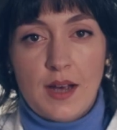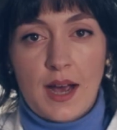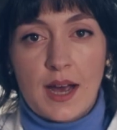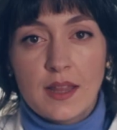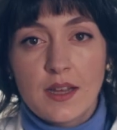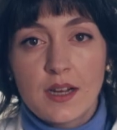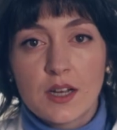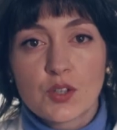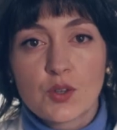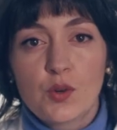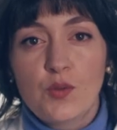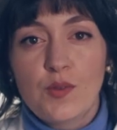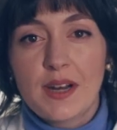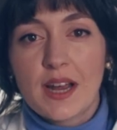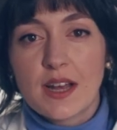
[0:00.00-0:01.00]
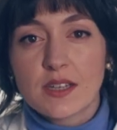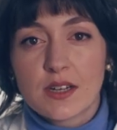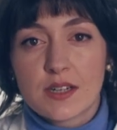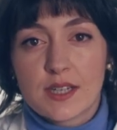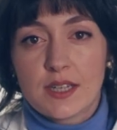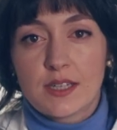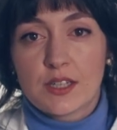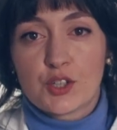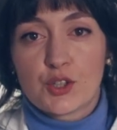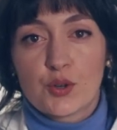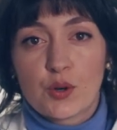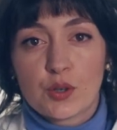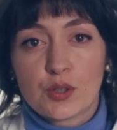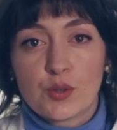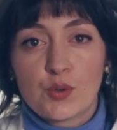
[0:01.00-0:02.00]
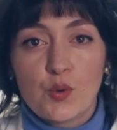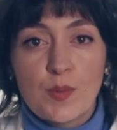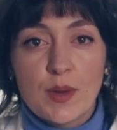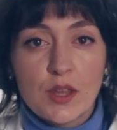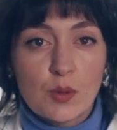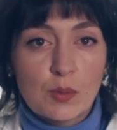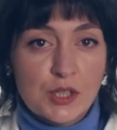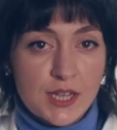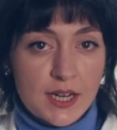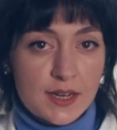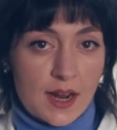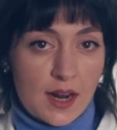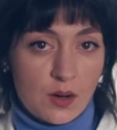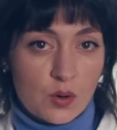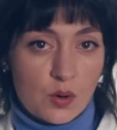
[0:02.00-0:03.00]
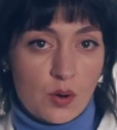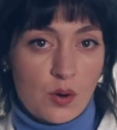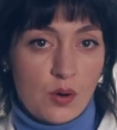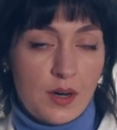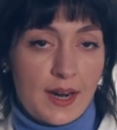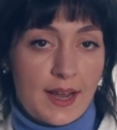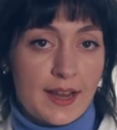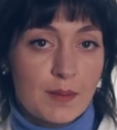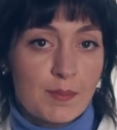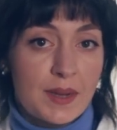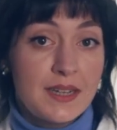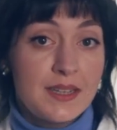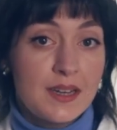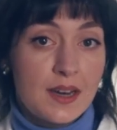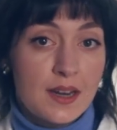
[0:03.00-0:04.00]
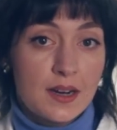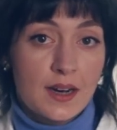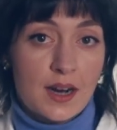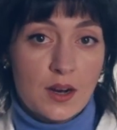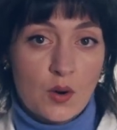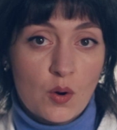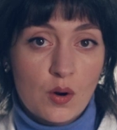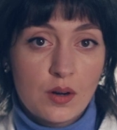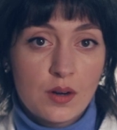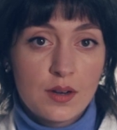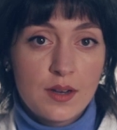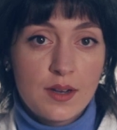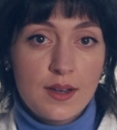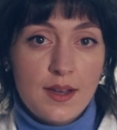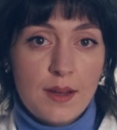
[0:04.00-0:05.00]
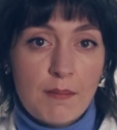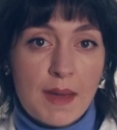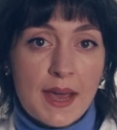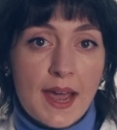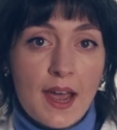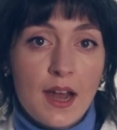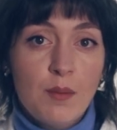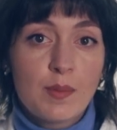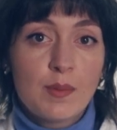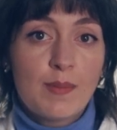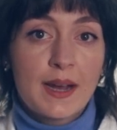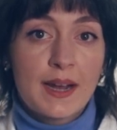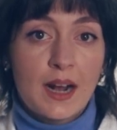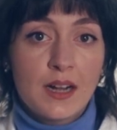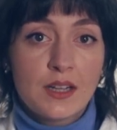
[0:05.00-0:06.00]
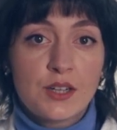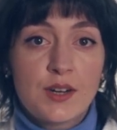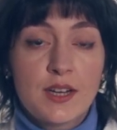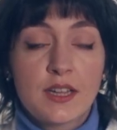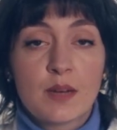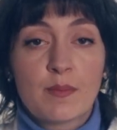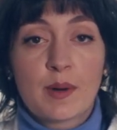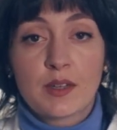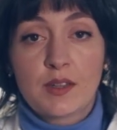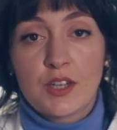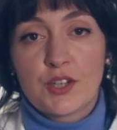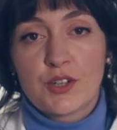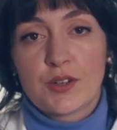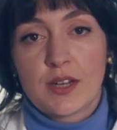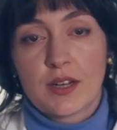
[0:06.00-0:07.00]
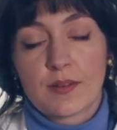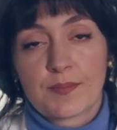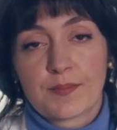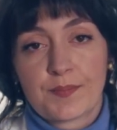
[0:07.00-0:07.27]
Adding a solubilizer such as short to medium chain alcohol like pentylene glycol may help by altering the partitioning.